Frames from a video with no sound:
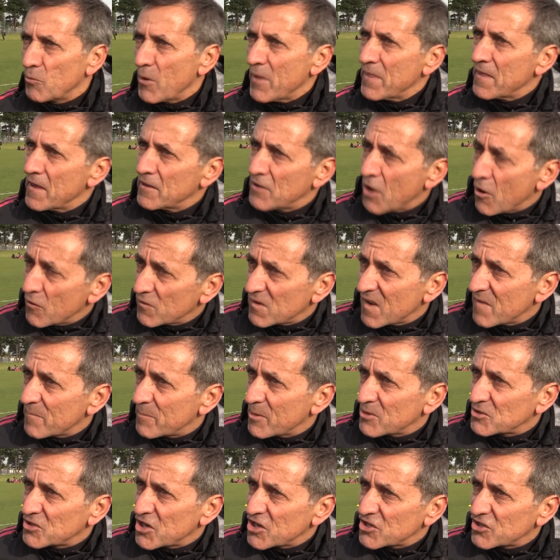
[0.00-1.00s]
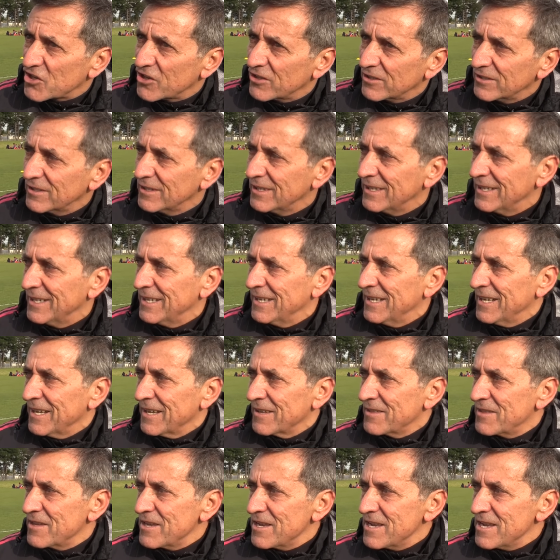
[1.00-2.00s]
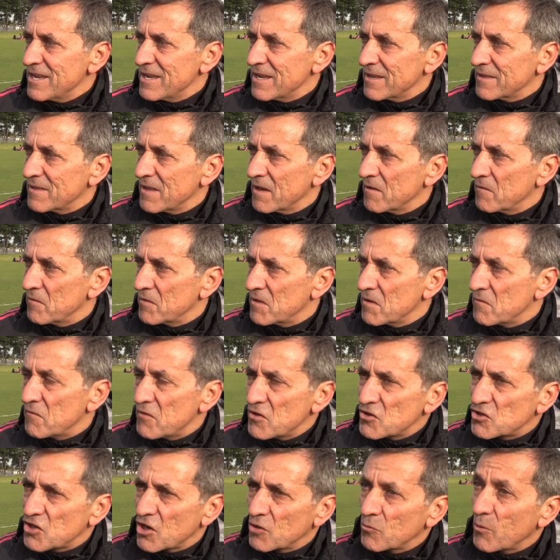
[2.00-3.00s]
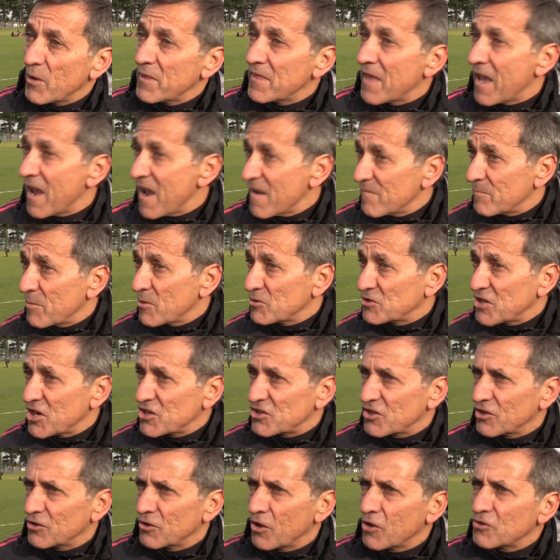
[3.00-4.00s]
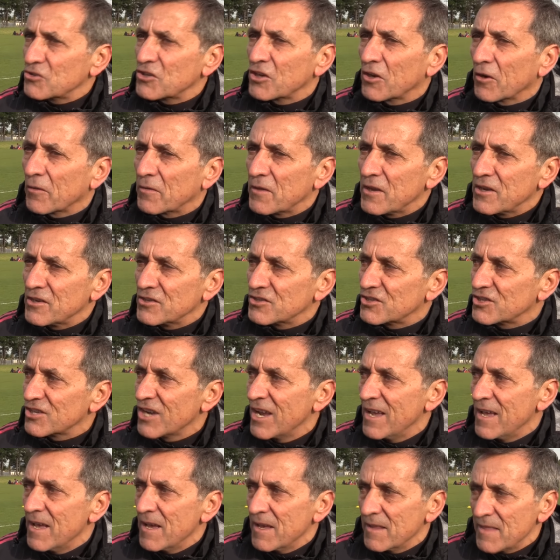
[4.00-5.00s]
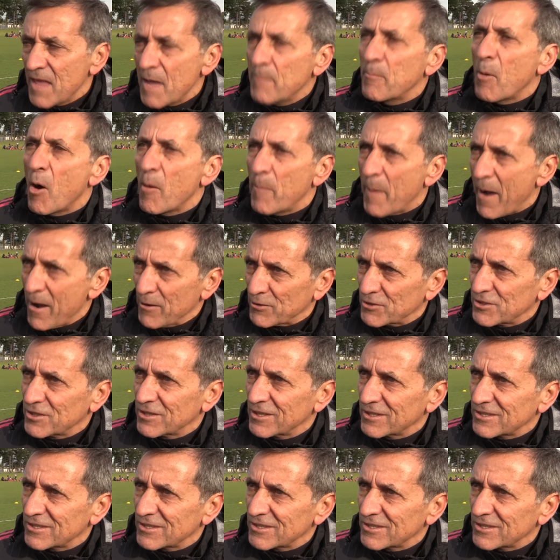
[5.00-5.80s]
when they don't have possession, the vision when they have possession, those little things, they pop out.